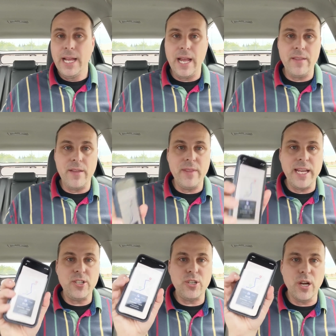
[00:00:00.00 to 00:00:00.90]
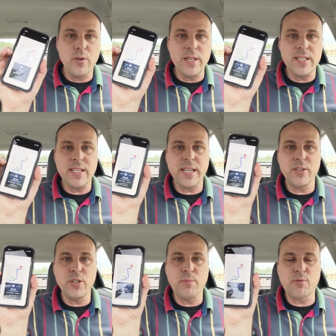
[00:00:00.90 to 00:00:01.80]
And then they show this
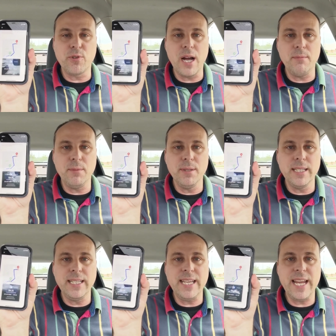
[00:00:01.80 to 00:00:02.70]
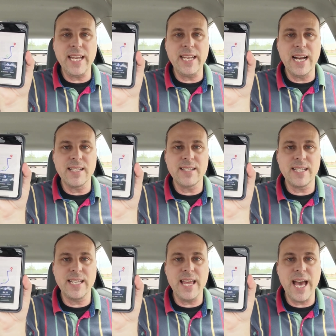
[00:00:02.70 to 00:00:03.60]
here. You probably cannot
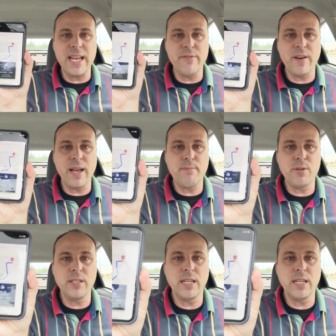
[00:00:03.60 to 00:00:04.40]
see that. If I put